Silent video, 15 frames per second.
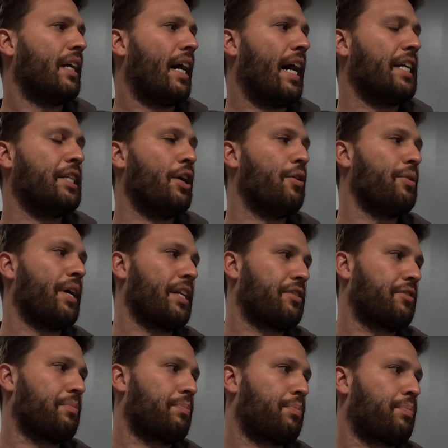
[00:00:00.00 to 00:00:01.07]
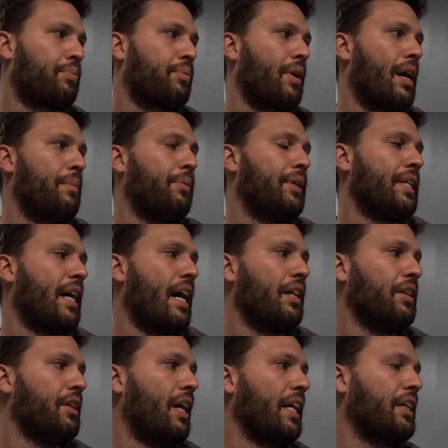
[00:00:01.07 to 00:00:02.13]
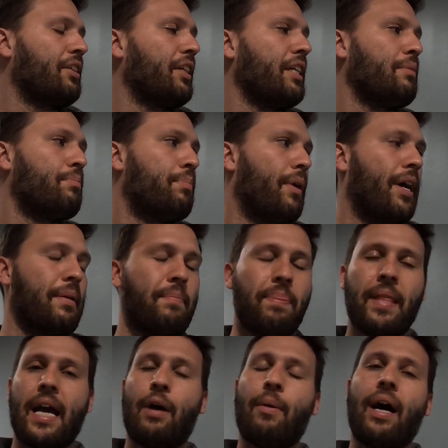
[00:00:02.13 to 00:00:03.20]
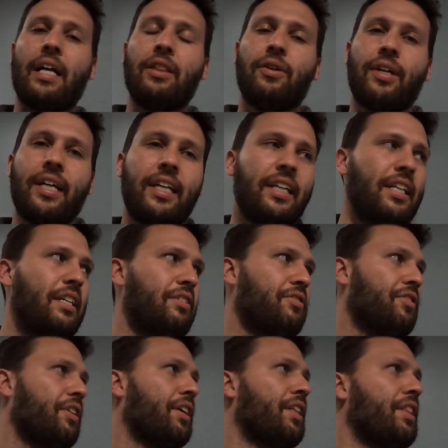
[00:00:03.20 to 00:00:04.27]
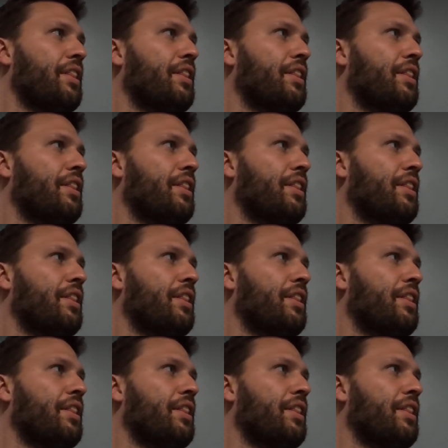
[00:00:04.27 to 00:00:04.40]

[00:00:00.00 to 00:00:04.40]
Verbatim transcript: I know that's probably not likely, but how I look at it is